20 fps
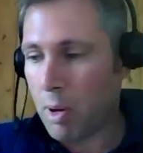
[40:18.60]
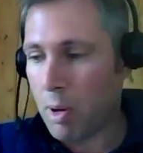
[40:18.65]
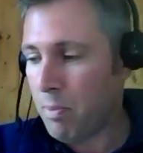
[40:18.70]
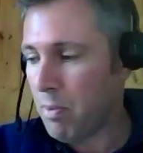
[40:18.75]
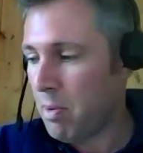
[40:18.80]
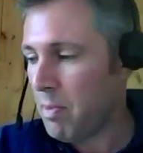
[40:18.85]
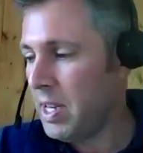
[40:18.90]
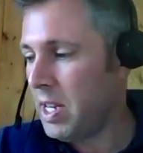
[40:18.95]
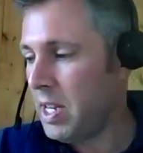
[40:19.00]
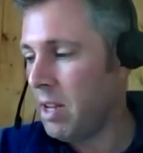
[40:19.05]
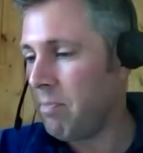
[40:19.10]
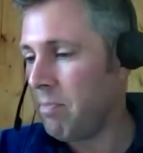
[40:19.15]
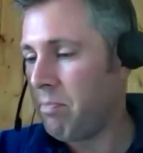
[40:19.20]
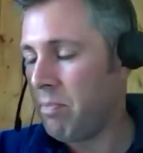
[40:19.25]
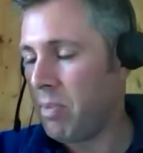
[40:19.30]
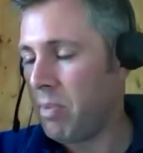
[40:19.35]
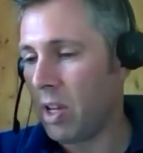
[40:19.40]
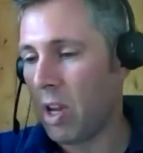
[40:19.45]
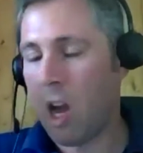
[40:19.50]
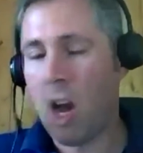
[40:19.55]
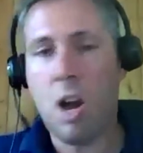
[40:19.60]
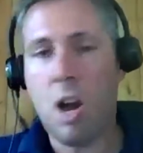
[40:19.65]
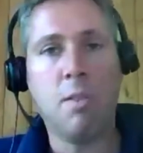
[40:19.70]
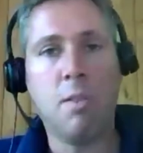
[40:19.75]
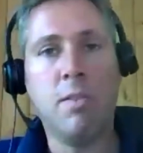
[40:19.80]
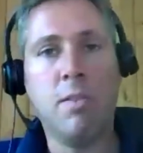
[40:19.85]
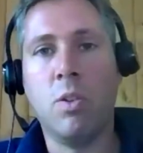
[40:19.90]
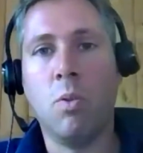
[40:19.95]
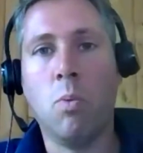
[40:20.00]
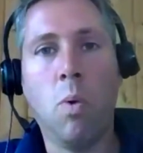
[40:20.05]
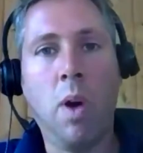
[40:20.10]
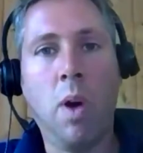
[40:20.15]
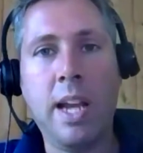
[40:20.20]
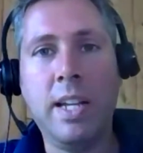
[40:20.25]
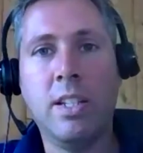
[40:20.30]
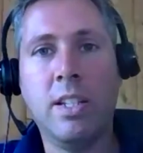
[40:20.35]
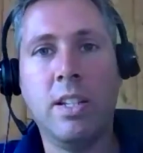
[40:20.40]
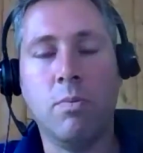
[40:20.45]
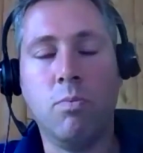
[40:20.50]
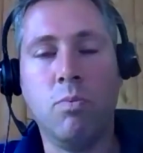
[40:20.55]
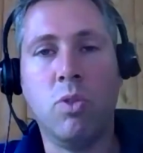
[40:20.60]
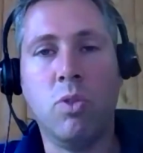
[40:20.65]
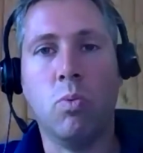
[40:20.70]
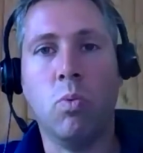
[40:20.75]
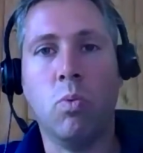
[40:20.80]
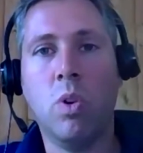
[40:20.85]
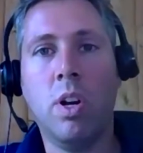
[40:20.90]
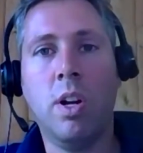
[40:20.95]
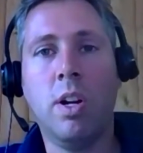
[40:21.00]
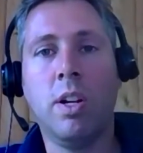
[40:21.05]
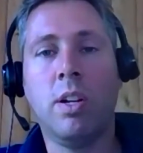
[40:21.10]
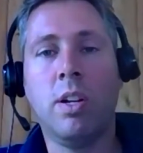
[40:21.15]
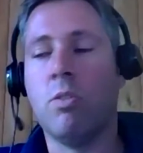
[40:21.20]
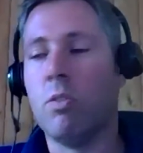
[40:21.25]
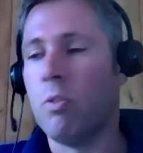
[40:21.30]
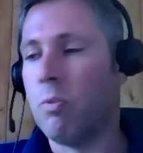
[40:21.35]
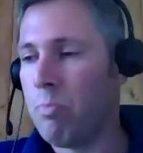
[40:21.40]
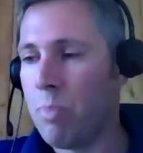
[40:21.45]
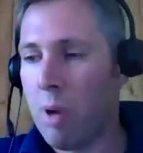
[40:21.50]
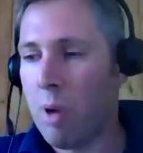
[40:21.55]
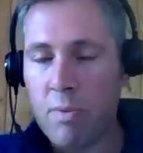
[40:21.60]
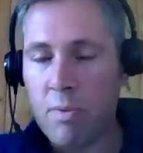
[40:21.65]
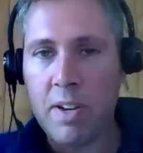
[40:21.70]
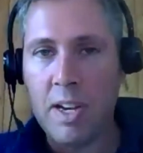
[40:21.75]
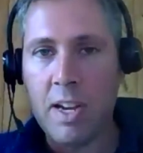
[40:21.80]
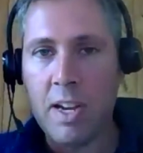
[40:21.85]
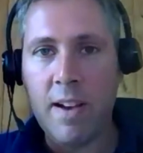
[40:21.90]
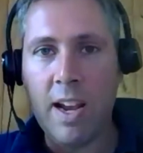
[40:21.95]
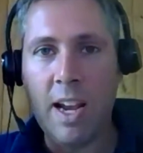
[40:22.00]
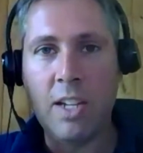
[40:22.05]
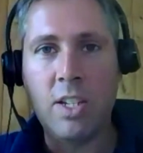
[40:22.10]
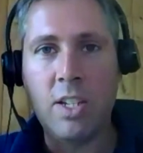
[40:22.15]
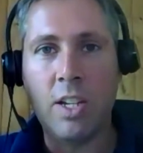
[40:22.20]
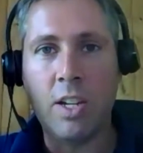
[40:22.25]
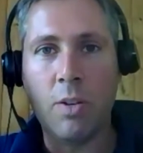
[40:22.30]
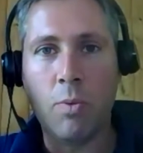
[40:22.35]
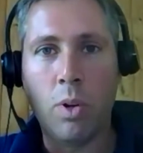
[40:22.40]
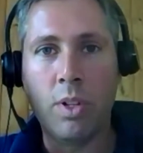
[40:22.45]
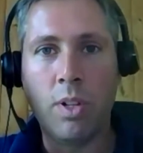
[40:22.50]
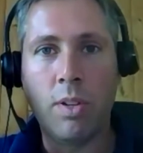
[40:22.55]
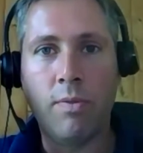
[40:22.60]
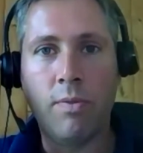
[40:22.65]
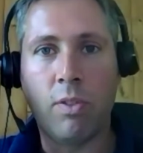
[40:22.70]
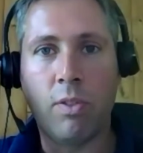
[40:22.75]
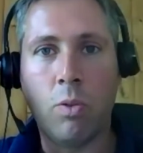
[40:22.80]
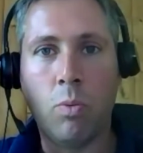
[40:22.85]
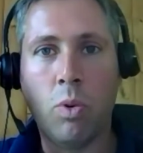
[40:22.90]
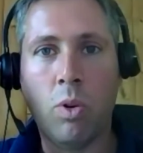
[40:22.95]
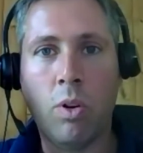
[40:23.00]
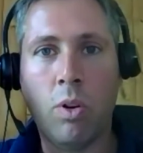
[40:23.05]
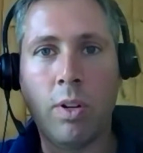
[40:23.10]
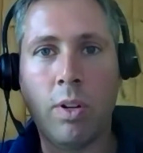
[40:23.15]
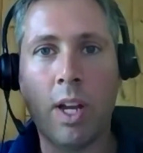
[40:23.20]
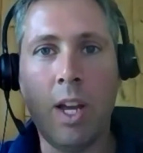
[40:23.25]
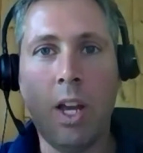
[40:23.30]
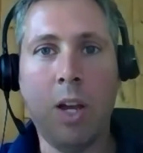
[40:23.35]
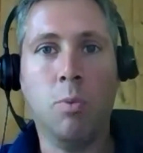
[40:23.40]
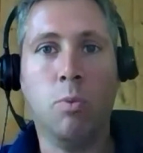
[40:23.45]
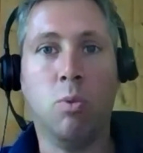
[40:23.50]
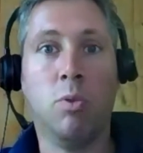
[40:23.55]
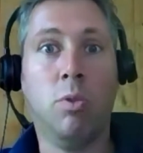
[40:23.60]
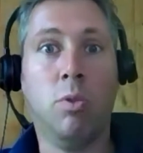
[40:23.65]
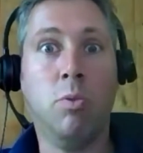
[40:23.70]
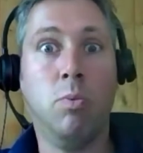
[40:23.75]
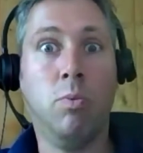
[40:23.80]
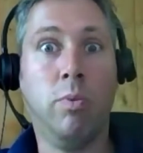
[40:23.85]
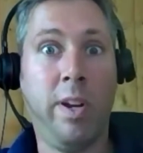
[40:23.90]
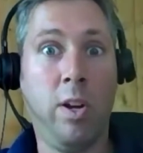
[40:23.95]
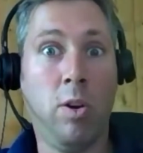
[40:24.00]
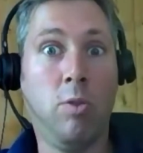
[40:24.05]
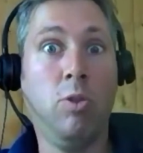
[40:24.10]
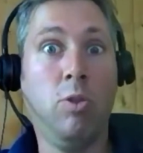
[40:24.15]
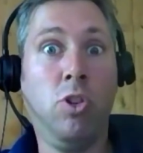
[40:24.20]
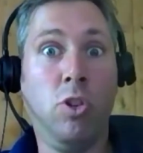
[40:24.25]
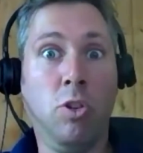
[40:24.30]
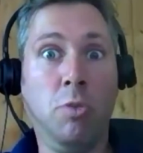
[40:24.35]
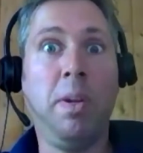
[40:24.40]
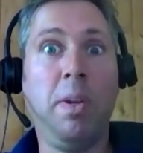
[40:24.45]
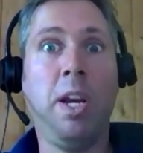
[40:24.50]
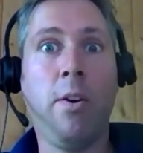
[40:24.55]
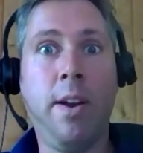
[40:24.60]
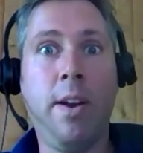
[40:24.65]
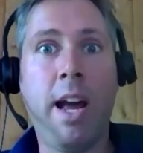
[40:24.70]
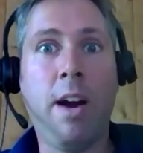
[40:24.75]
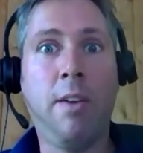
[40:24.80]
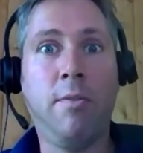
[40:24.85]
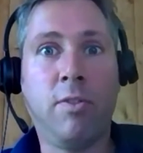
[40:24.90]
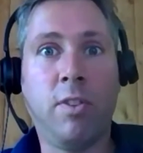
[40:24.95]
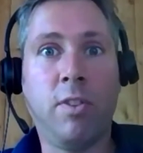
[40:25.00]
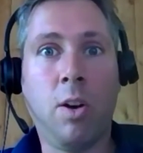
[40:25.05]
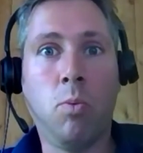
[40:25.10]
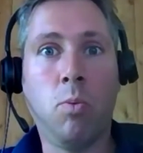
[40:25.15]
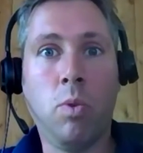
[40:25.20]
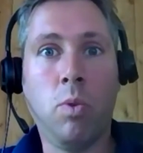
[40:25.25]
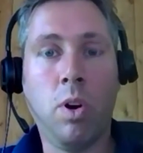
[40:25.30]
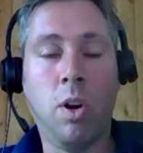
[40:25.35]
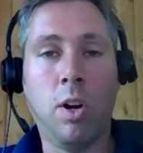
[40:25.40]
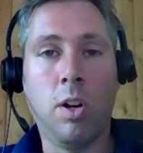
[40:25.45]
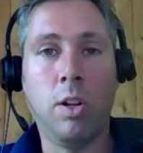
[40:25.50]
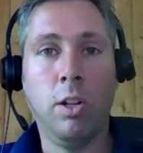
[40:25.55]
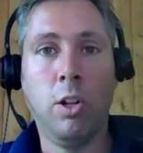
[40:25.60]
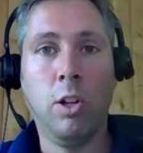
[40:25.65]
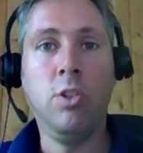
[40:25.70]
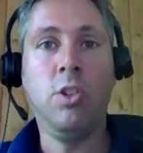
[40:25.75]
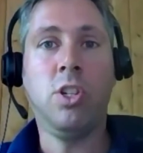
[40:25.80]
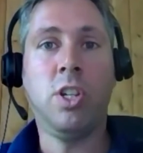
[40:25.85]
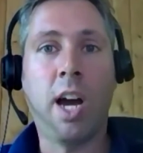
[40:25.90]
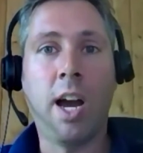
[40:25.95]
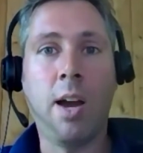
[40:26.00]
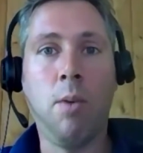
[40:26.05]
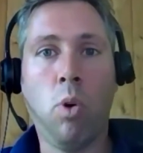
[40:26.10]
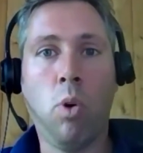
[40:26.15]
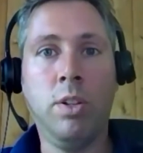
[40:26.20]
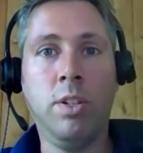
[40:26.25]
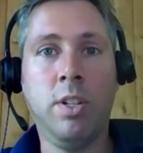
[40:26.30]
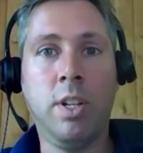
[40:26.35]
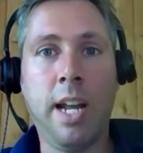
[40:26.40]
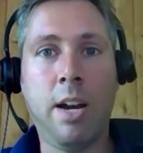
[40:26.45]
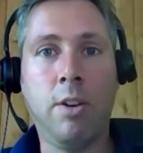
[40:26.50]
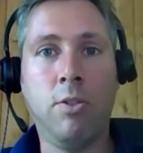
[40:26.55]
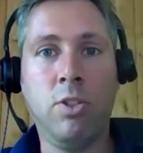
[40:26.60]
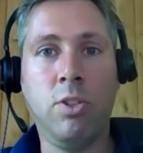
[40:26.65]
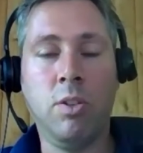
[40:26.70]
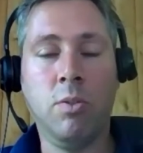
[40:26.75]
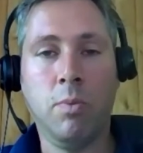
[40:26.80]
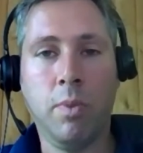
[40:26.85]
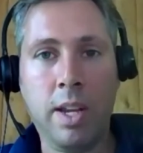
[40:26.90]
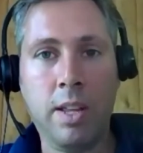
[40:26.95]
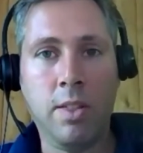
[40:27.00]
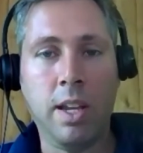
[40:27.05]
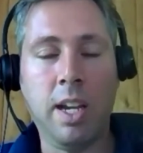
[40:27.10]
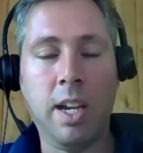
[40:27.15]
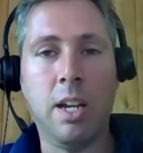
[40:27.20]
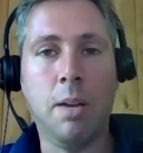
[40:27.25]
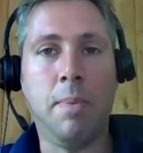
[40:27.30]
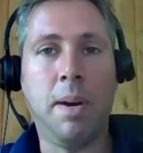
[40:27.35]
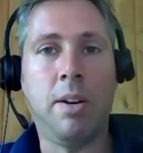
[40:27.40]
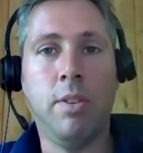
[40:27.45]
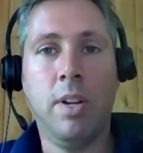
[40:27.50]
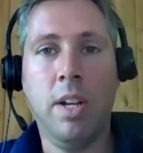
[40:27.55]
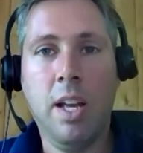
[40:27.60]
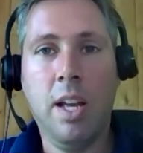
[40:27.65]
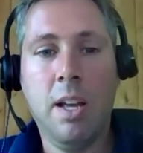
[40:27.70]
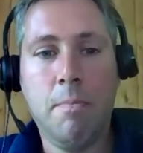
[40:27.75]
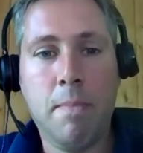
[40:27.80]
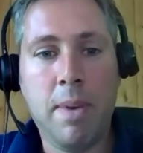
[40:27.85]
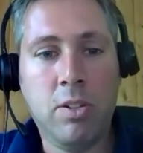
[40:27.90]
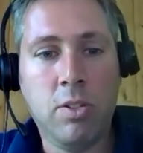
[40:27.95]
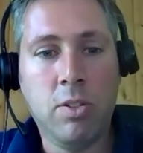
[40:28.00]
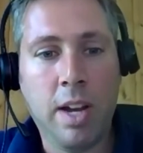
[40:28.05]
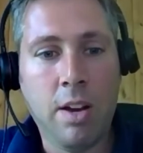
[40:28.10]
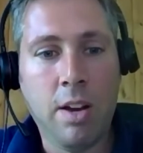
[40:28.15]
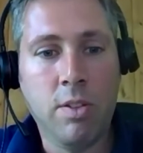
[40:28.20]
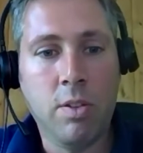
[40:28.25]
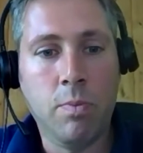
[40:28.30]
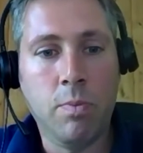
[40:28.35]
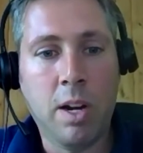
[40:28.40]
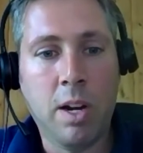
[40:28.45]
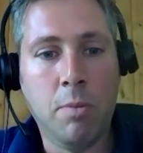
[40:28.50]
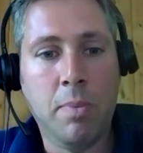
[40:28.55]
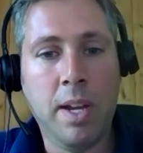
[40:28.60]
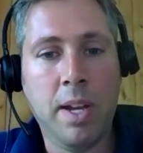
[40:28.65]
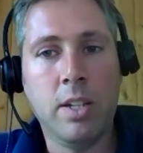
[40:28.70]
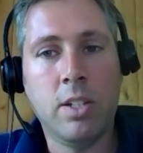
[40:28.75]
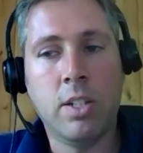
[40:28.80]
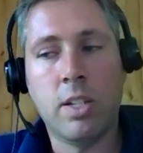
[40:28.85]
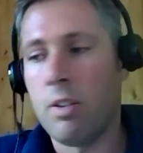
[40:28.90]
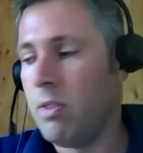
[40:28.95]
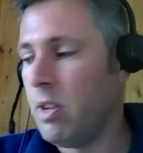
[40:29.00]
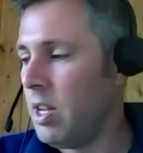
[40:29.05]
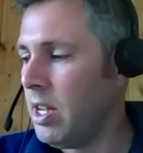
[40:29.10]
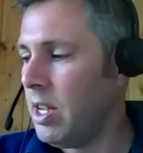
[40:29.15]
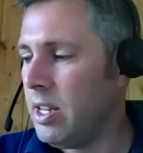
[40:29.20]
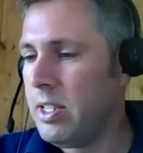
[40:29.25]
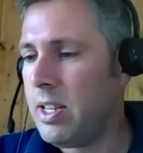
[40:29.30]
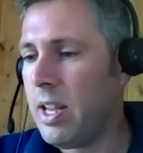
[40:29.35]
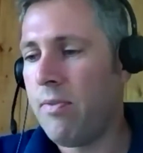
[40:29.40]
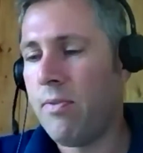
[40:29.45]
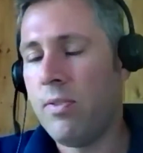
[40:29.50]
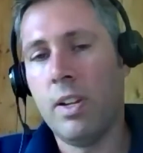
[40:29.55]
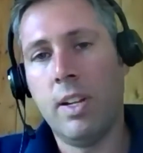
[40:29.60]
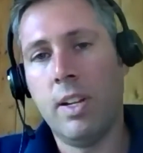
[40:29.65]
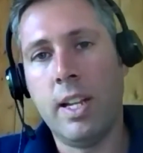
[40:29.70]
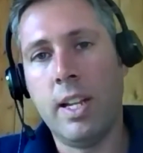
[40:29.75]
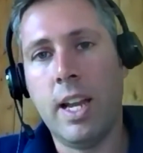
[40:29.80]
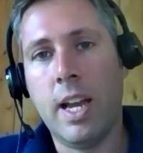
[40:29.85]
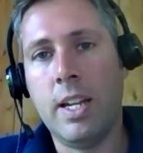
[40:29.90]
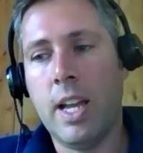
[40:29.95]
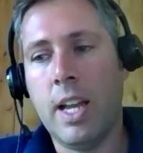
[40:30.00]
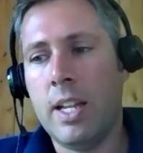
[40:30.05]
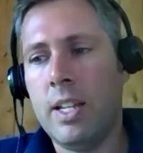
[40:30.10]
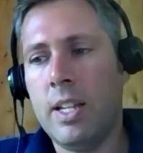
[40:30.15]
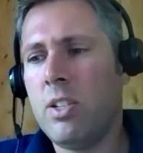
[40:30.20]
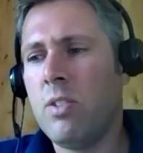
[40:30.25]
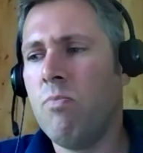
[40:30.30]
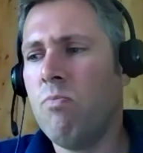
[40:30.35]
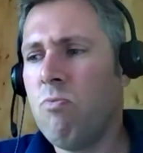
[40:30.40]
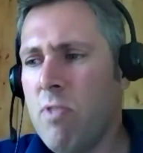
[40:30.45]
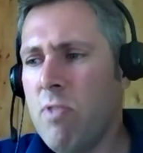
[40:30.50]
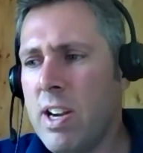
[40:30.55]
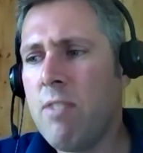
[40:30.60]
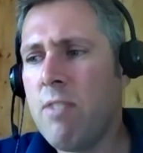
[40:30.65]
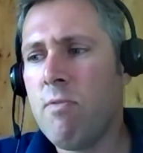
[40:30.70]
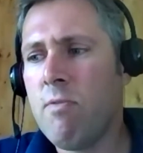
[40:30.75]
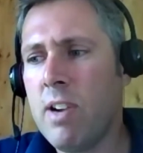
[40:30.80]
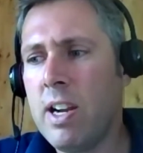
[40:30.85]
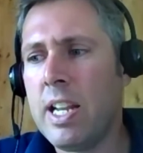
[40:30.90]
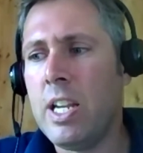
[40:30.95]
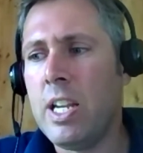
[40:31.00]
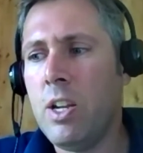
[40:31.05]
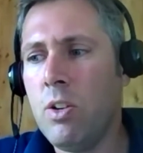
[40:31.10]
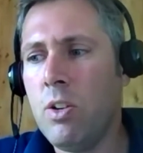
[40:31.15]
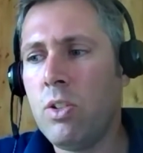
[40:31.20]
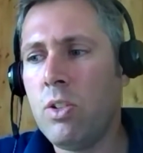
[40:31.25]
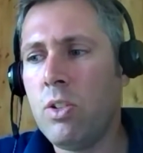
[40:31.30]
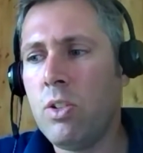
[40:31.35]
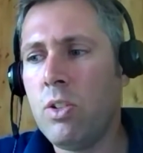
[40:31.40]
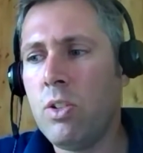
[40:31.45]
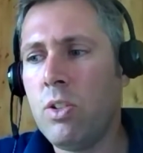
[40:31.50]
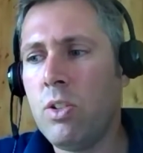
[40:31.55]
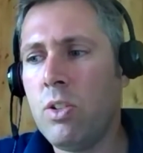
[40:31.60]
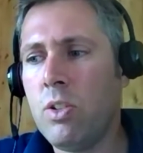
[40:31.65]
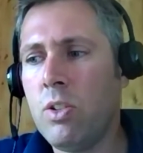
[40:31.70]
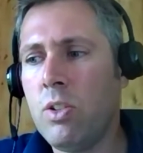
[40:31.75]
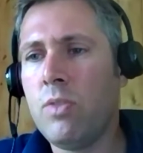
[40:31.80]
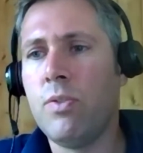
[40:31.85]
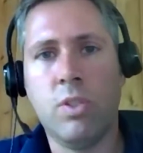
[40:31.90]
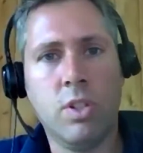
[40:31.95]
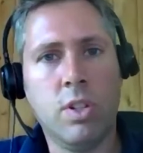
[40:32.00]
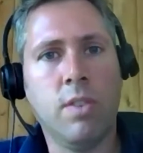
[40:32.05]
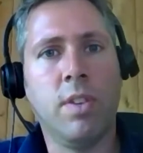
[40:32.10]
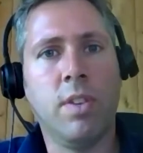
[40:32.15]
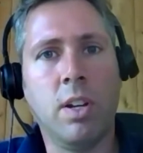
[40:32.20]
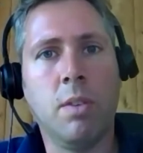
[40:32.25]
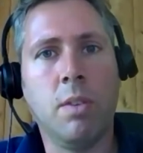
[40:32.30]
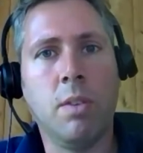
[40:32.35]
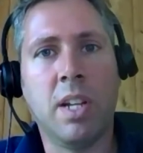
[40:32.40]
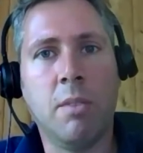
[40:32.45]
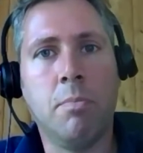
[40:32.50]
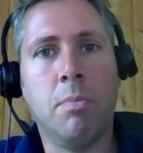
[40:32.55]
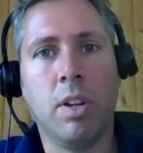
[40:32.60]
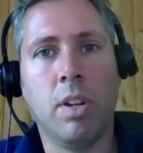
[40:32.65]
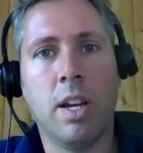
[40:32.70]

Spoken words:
pop them in the car on the way to work, or pop them in your ears as you wander for a walk. We all should be going out for our lunchtime wander now, shouldn't we? Thinking about mental health and well-being. So definitely, and there's some really, really useful stuff that comes out of podcasts.